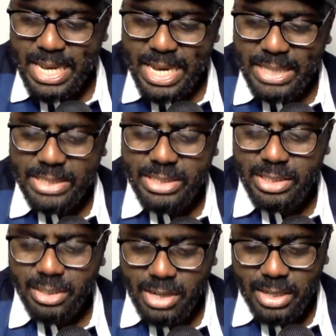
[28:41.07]
And then
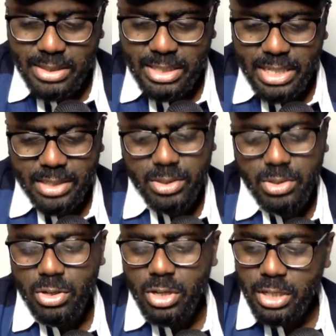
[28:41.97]
Cesare Casadei.
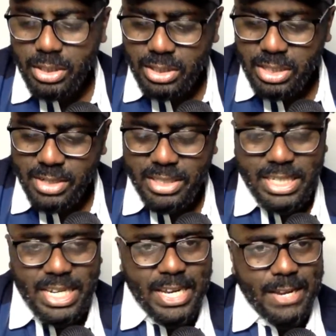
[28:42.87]
So Cesare
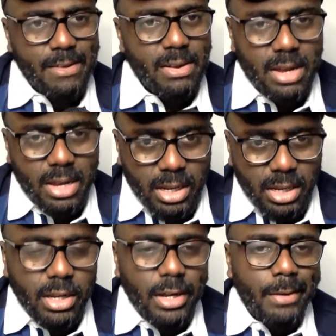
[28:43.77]
Casadei
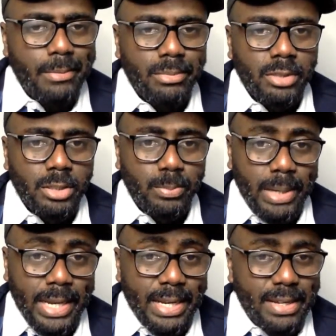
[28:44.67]
is
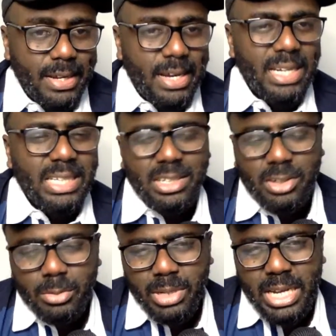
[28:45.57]
played, and I think
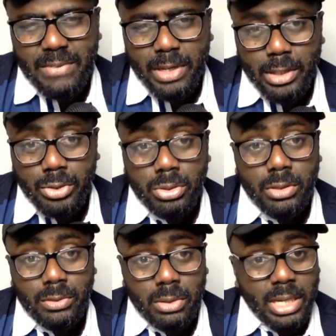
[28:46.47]
Romeo Lavia should
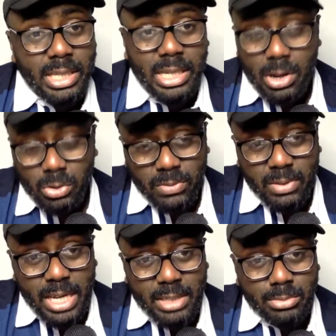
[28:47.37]
have. I think I would have
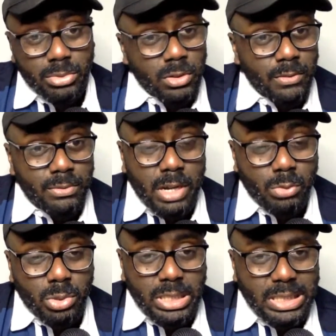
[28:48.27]
liked him to have traveled
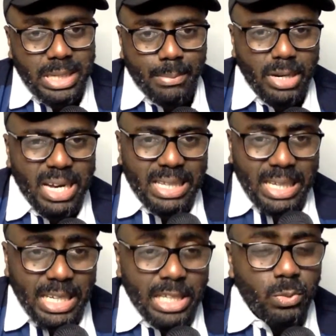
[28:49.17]
with the team, but I
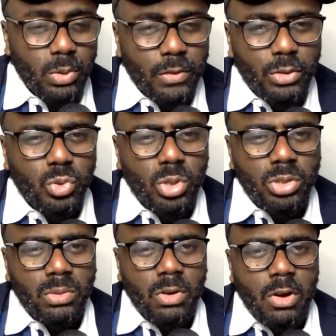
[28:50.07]
think he's one of those ones
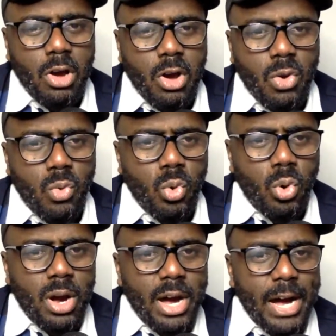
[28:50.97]

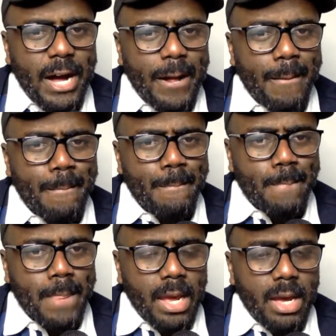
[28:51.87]
who
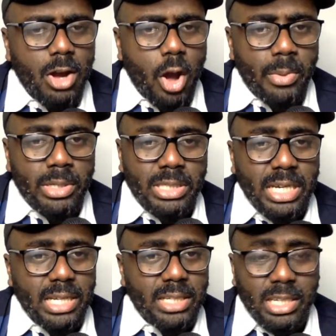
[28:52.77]
come
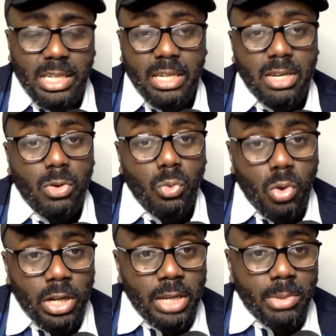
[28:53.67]
under the
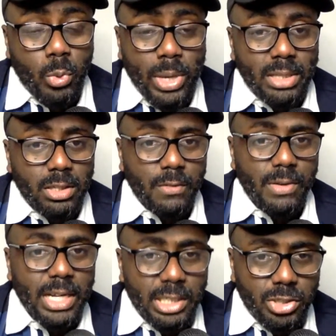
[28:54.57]
one game a week sort of
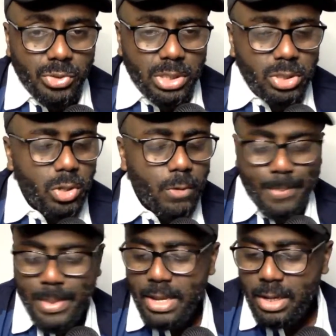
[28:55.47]
category. So
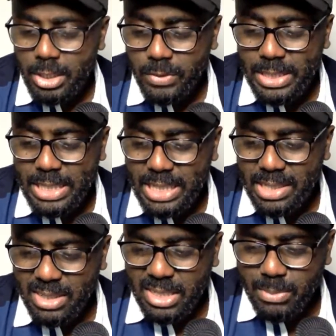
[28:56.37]
I think
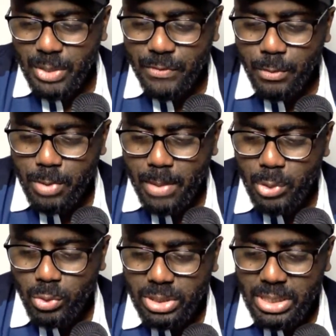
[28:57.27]
midfield probably
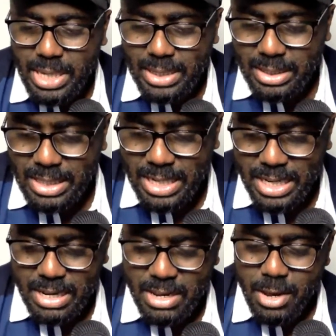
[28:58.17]
will see
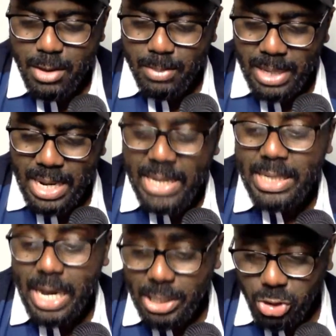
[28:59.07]
Casadei play, and
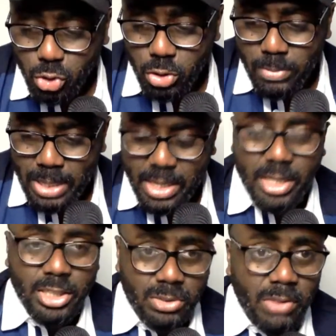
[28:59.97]
Kani Chukwuemeka
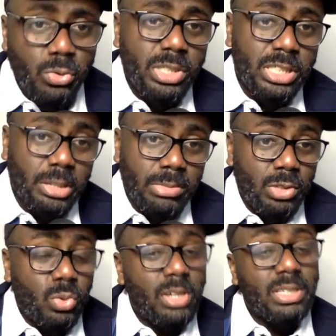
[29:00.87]
is traveling with the team as
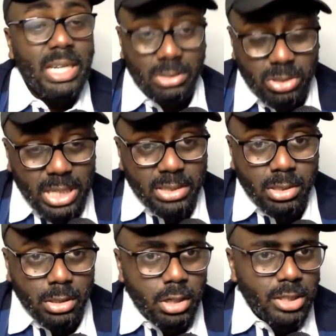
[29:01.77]
well. So that's
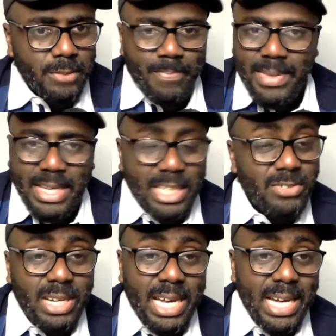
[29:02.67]
good because he's
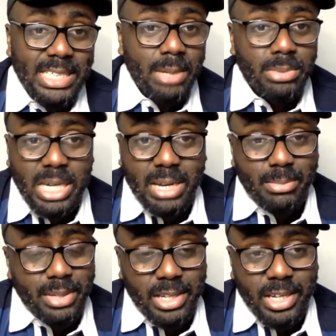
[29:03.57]
really had game time.
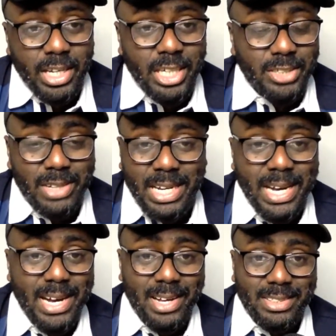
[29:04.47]
He's really
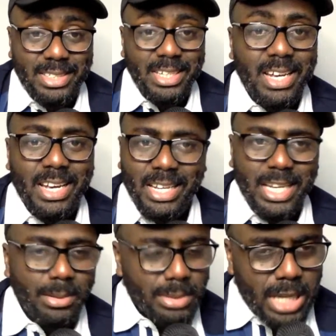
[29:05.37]
had
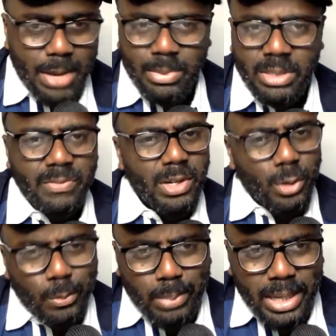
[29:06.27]
game time. He's a very
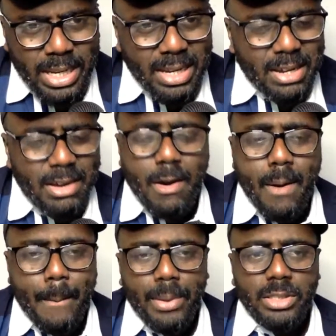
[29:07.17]
good player,
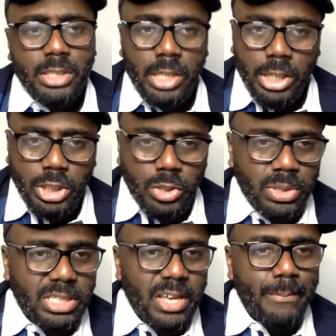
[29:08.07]
but
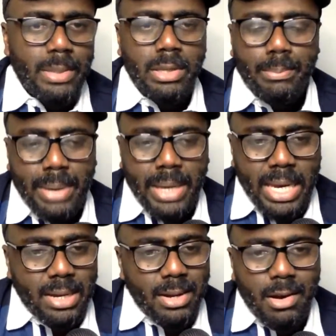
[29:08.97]
injuries have been the
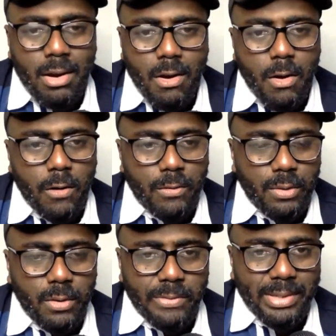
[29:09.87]
bane of
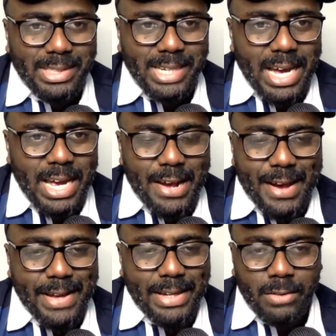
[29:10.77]
the guy.
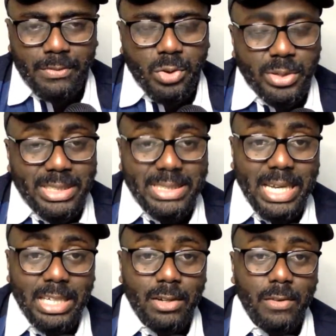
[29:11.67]
And of course, the
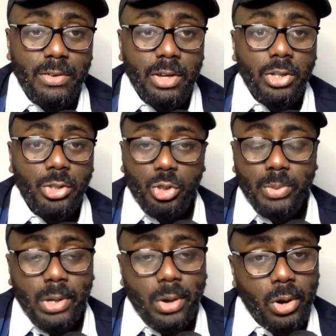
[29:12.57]
signing of Dewsbury
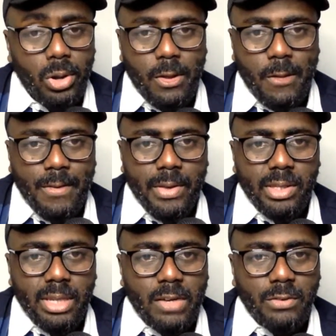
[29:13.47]
Hall.
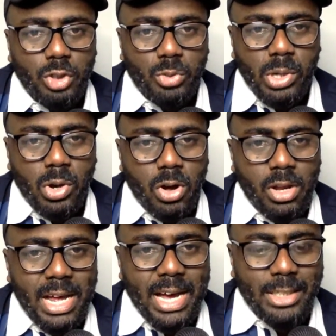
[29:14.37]
Dewsbury
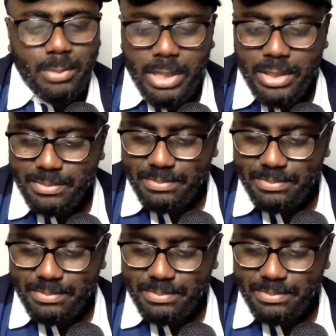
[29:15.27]
Hall has been,